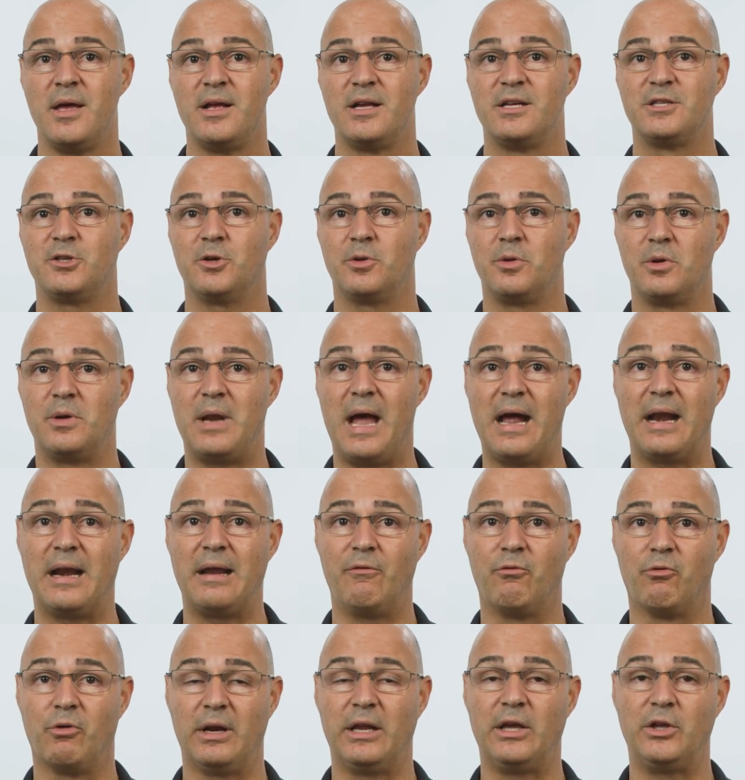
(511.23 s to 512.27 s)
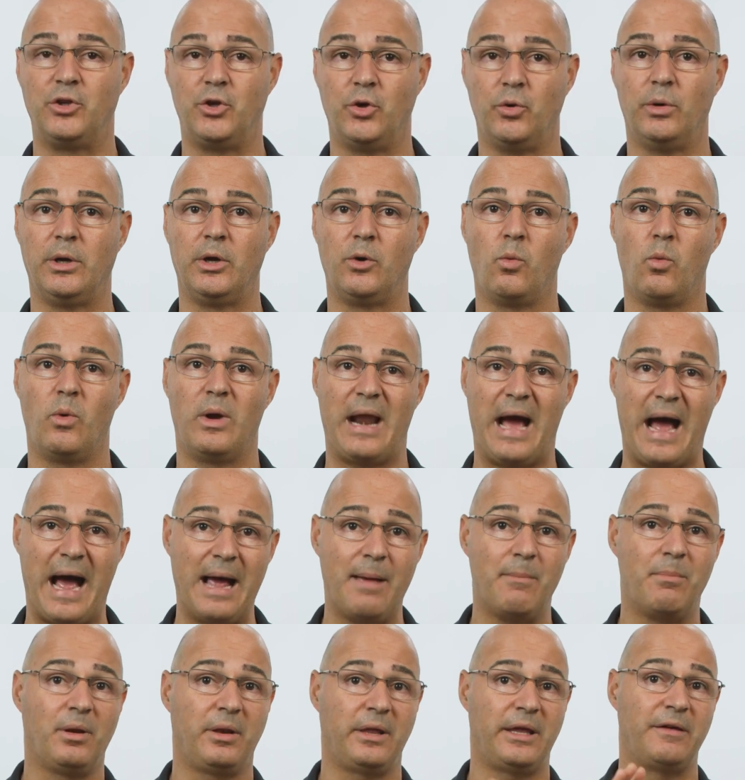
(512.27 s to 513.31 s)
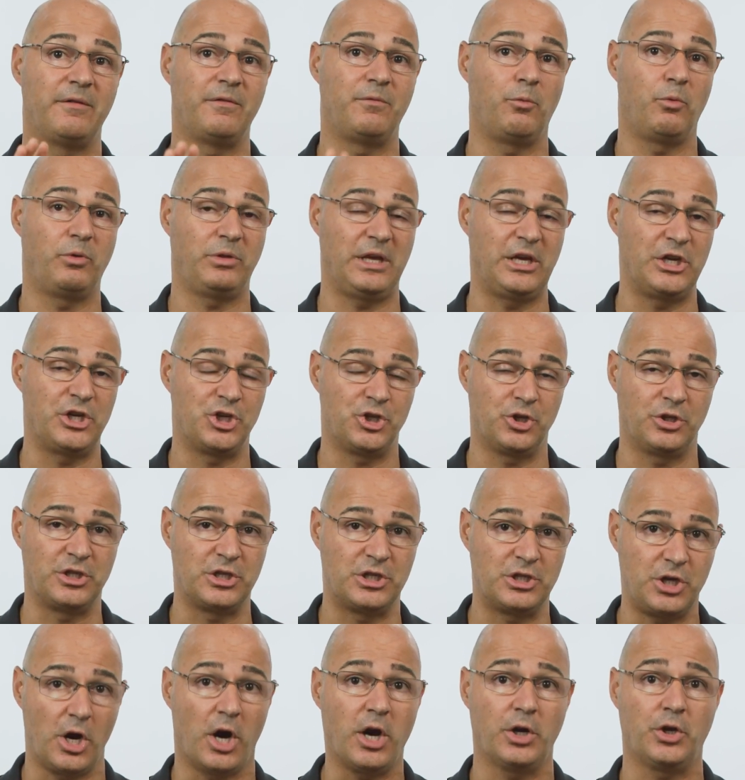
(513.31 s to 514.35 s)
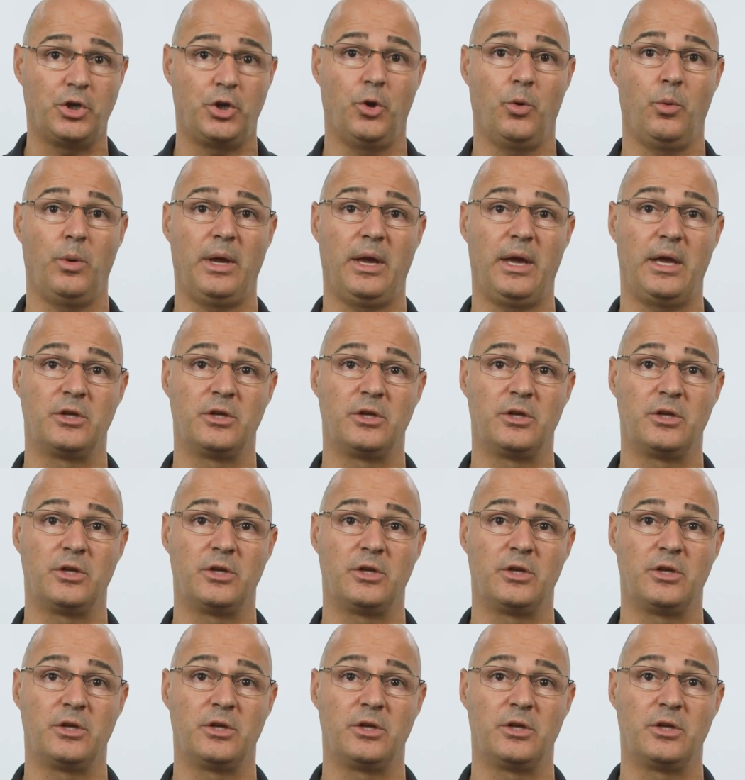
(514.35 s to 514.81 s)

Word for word: so they're not really doing what I believe what they should start doing